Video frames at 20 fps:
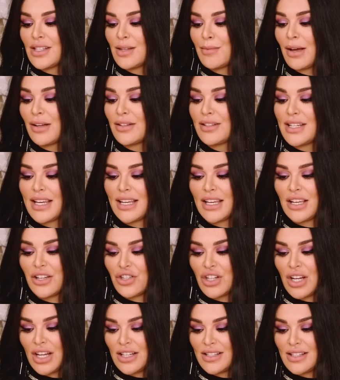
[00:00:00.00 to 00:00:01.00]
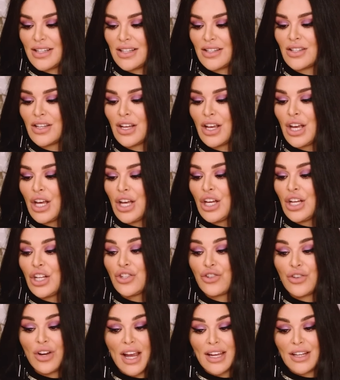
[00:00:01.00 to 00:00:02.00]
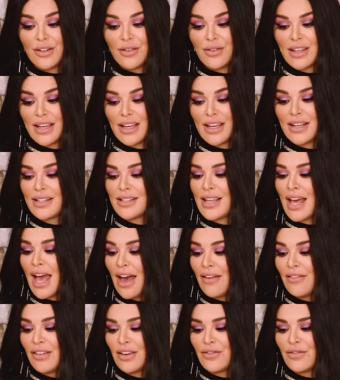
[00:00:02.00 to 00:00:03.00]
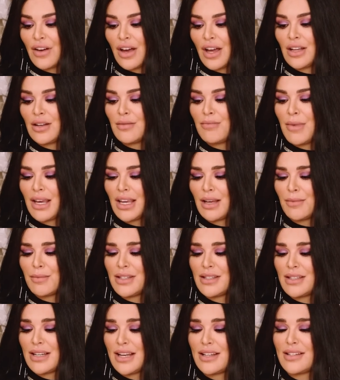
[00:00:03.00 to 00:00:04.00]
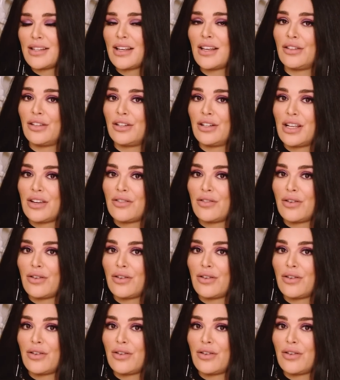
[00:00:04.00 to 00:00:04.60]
is about taking chances, trying new things, having fun, making mistakes, and learning